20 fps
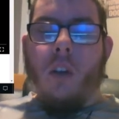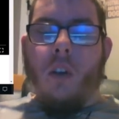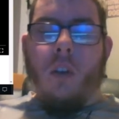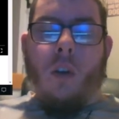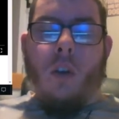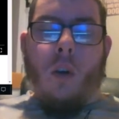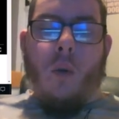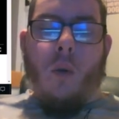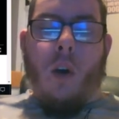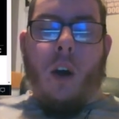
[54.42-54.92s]

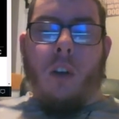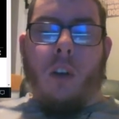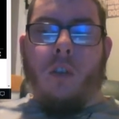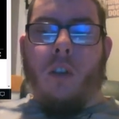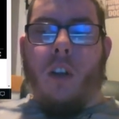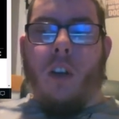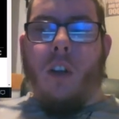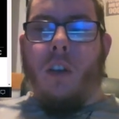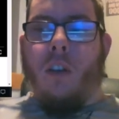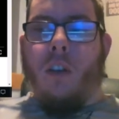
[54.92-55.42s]
Go watch
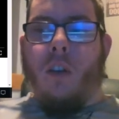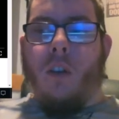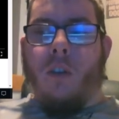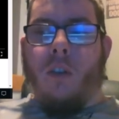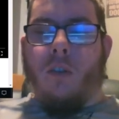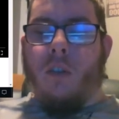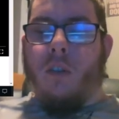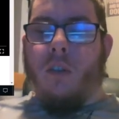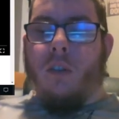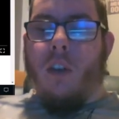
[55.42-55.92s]
it and you'll
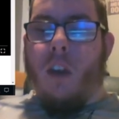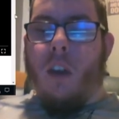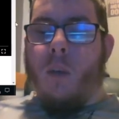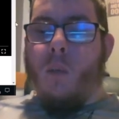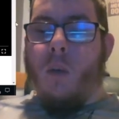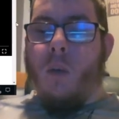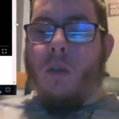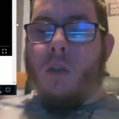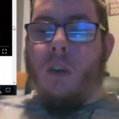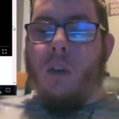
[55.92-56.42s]
understand
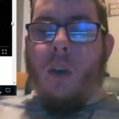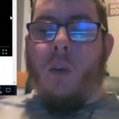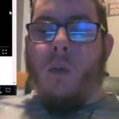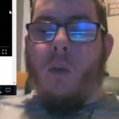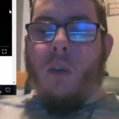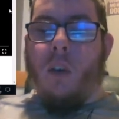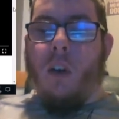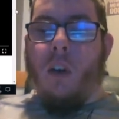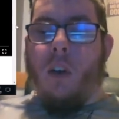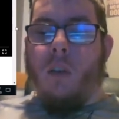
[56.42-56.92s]
what's
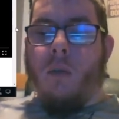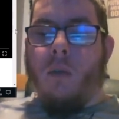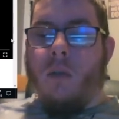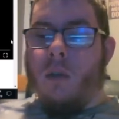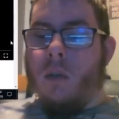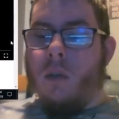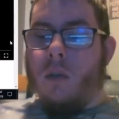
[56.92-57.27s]
going on.